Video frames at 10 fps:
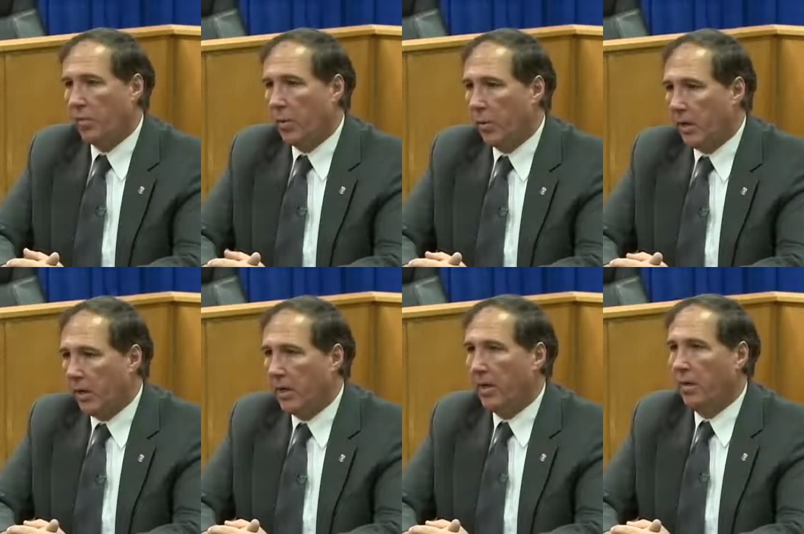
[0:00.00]
growing,
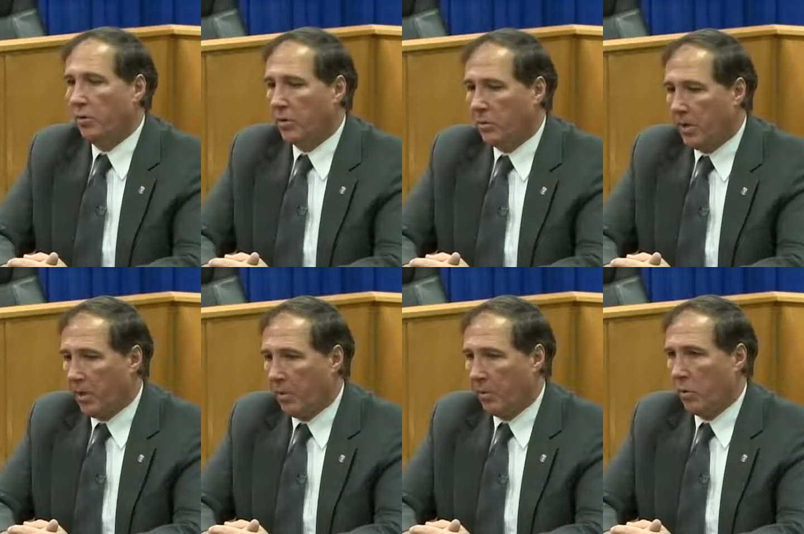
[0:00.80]
and it is
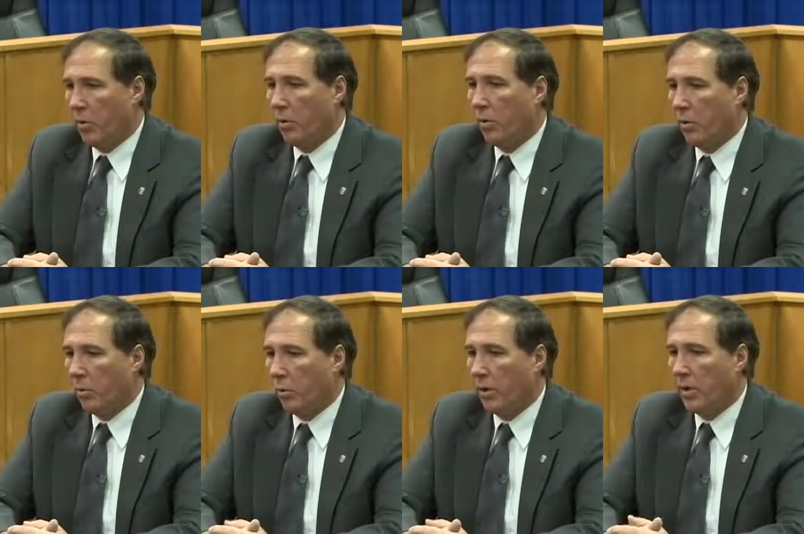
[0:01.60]
becoming more and more
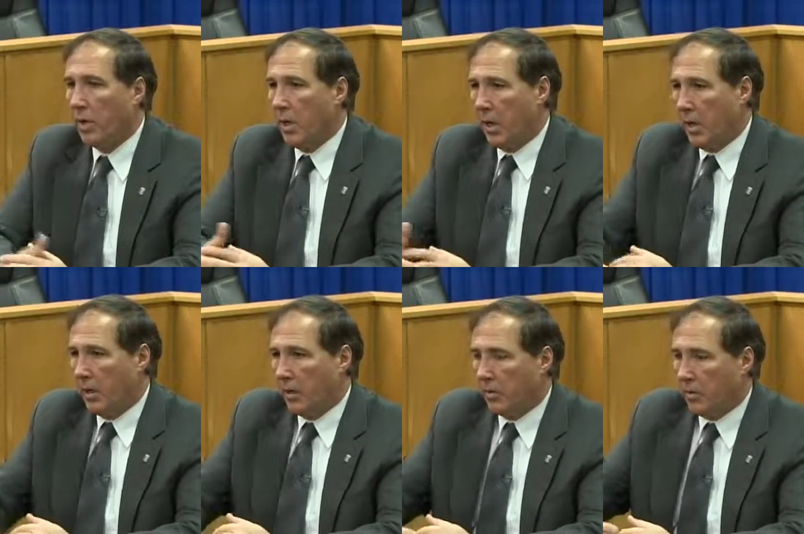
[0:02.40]
important,
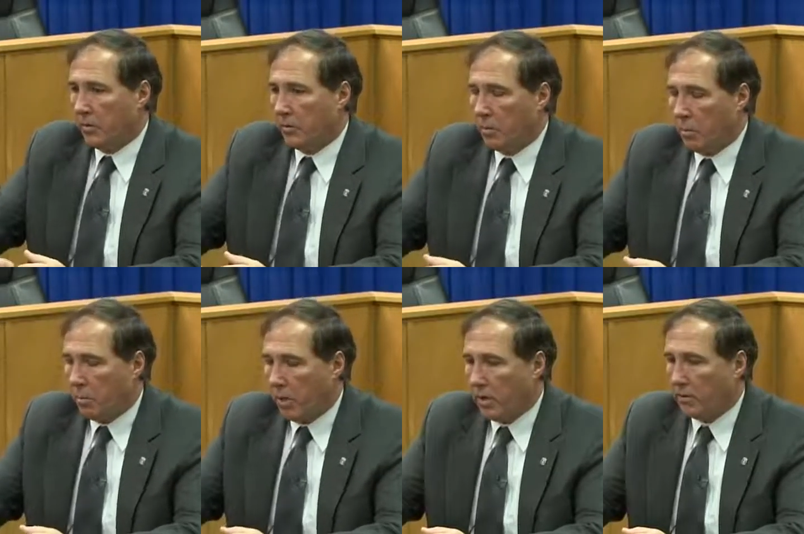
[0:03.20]
and it's the
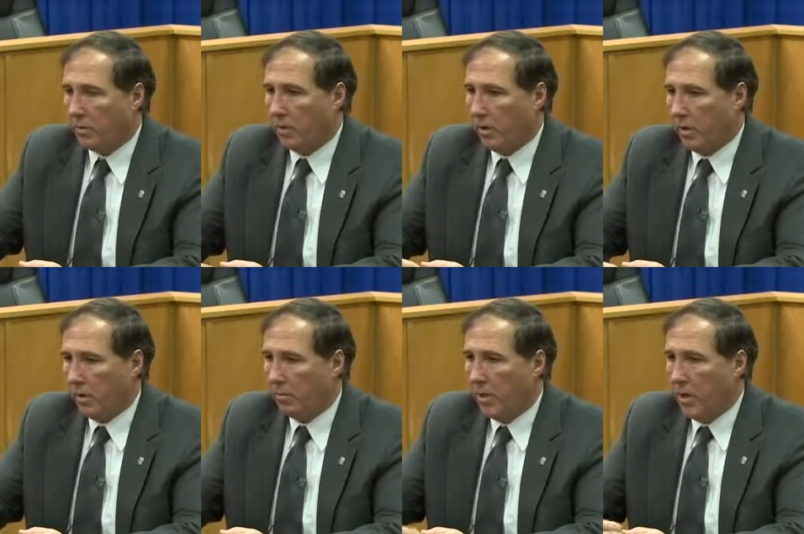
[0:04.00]
process
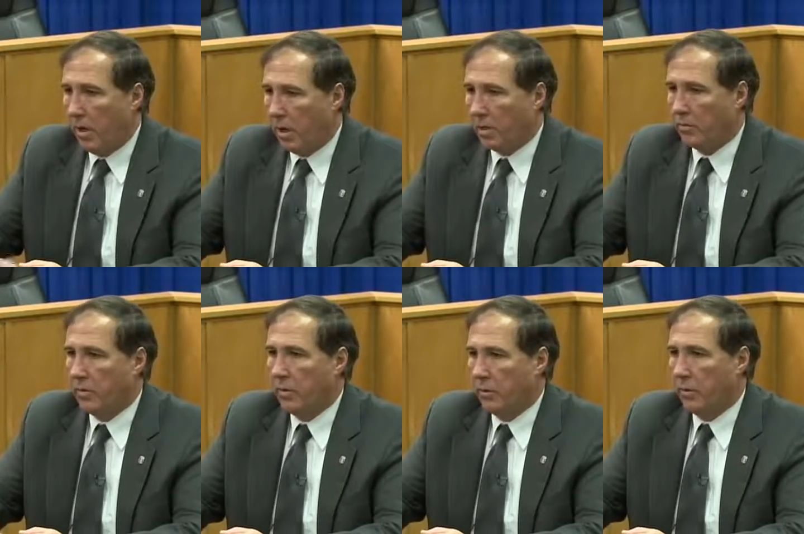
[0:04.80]
of
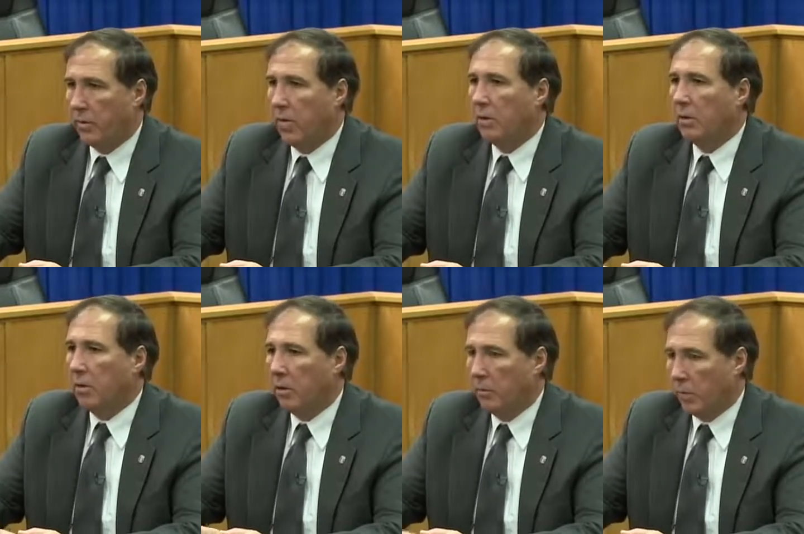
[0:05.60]
us, if you will.
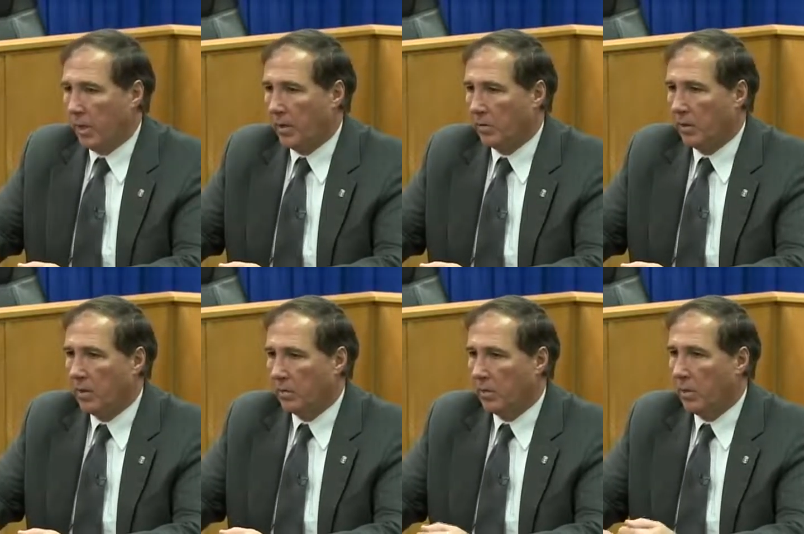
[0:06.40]
When I say
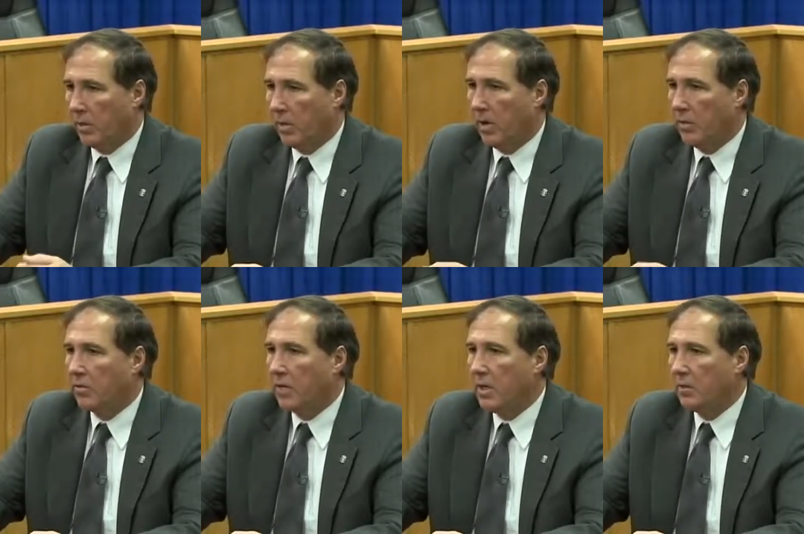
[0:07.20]
us, I mean the United
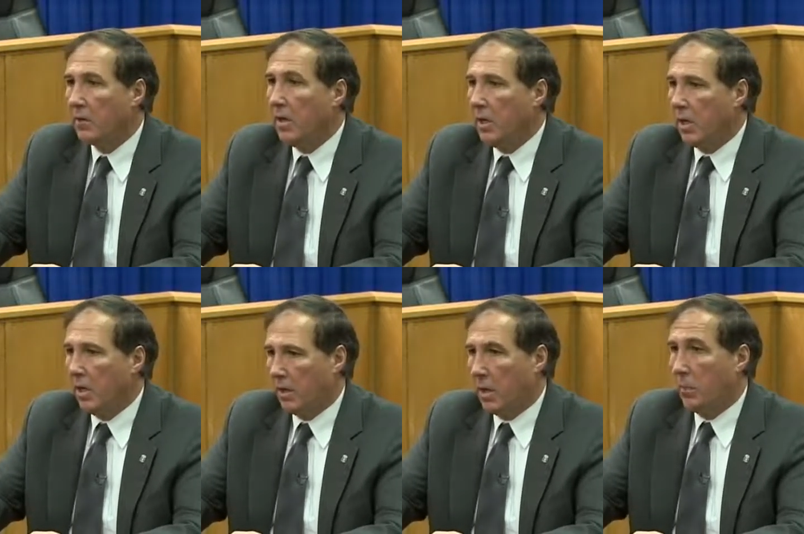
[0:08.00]
States,
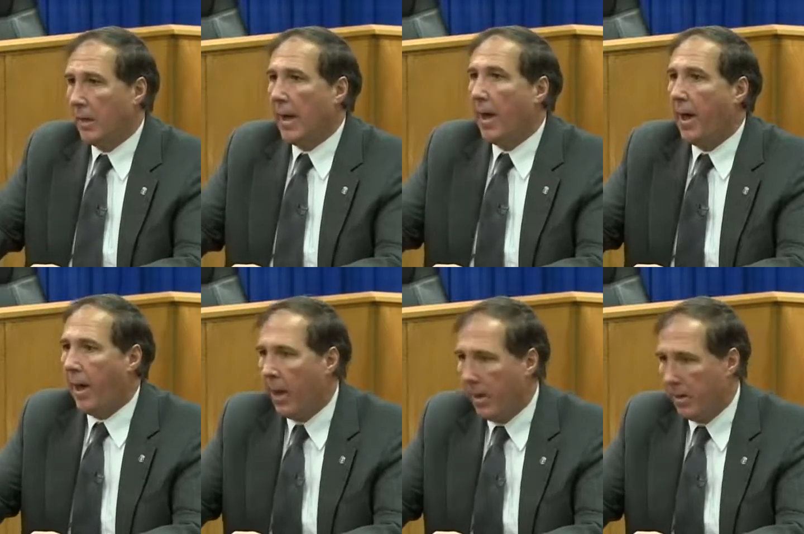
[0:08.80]
keeping
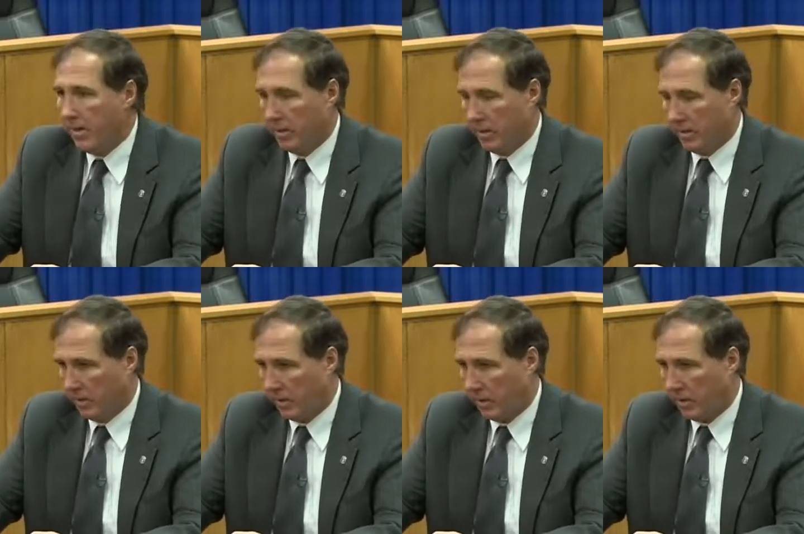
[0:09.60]
ahead of
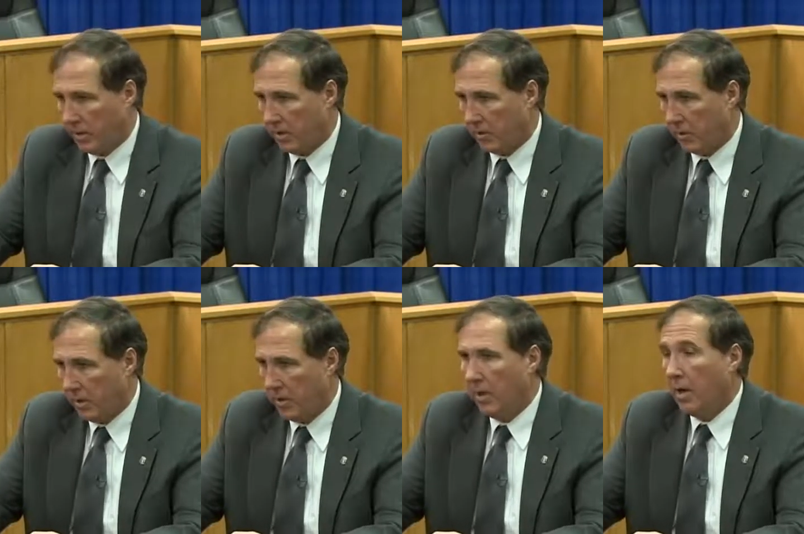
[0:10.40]
the technology,
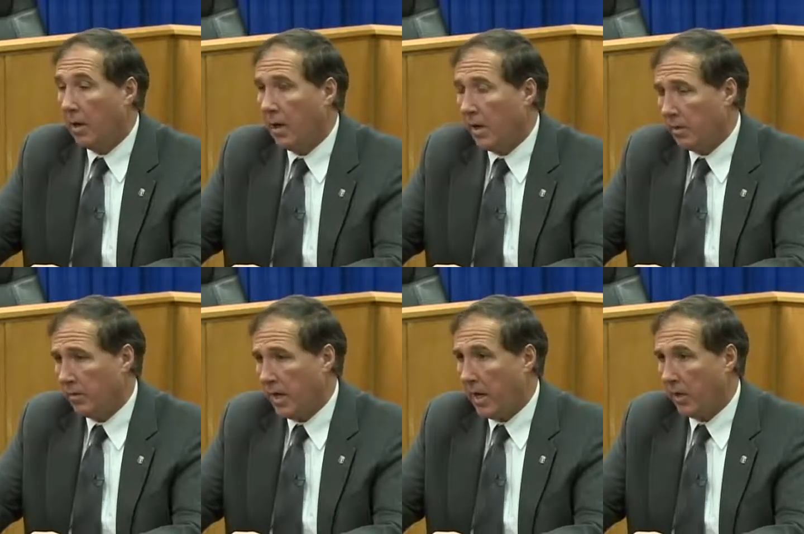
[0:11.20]
ahead of
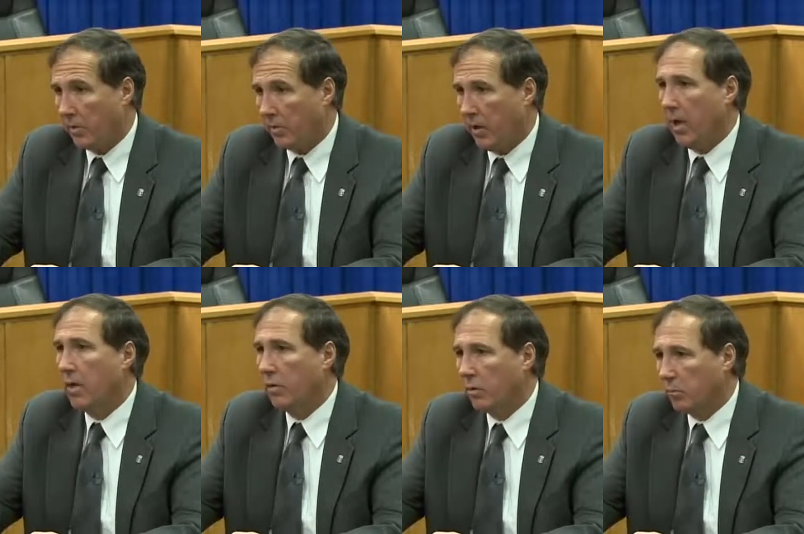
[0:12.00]
the hackers, ahead
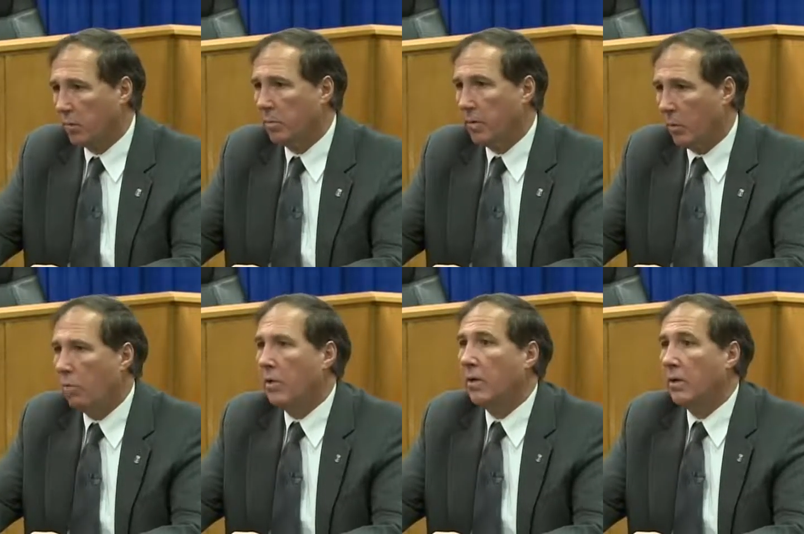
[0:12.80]
of those people
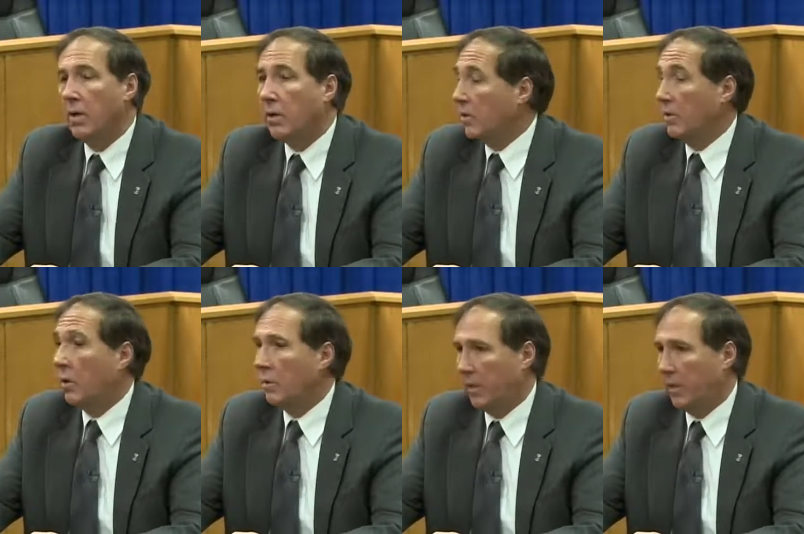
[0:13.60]
that don't